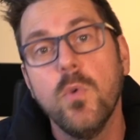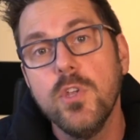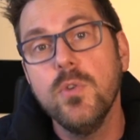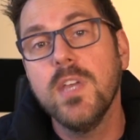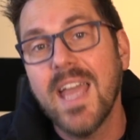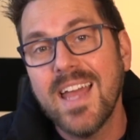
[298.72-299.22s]
What
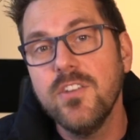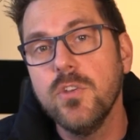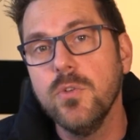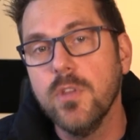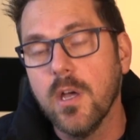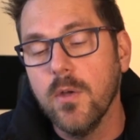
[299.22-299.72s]
you can
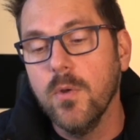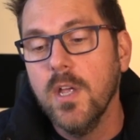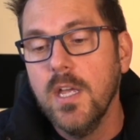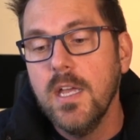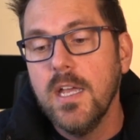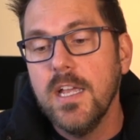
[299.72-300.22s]
do though
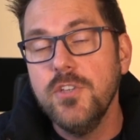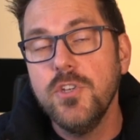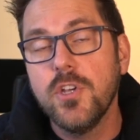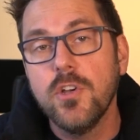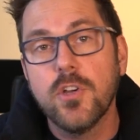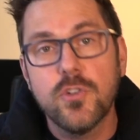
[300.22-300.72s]
is you
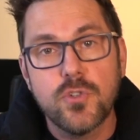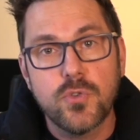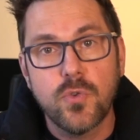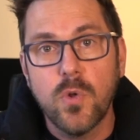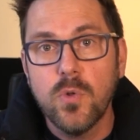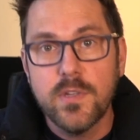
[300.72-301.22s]
can
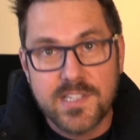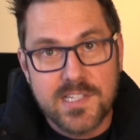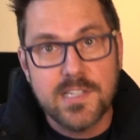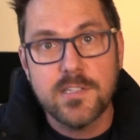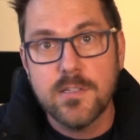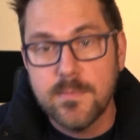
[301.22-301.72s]
control the
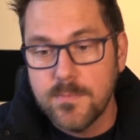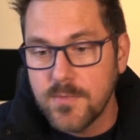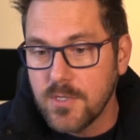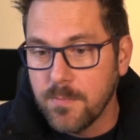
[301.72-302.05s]
systems, the